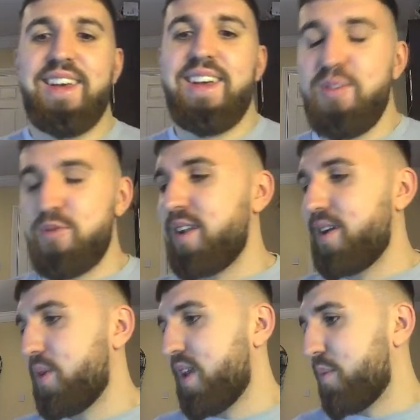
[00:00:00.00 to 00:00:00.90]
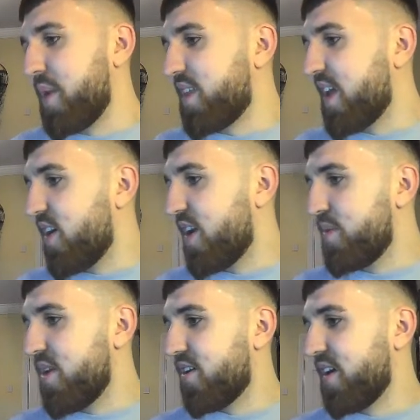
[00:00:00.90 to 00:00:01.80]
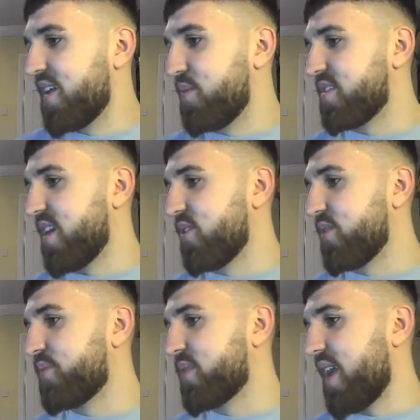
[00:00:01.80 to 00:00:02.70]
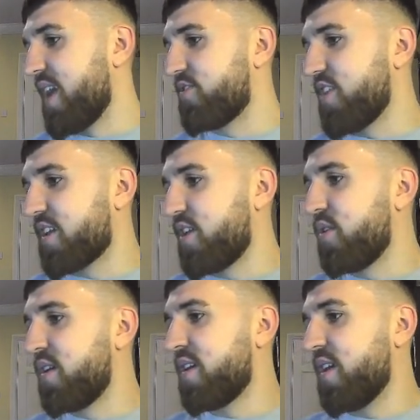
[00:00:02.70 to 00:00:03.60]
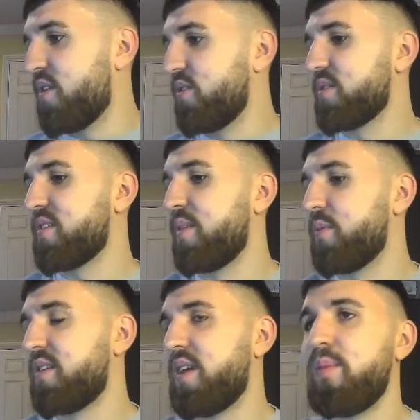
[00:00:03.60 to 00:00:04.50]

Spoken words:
We'll have a big dinner. It'll be all right. It'll be sound. Jack Cooney, how do I send you my team?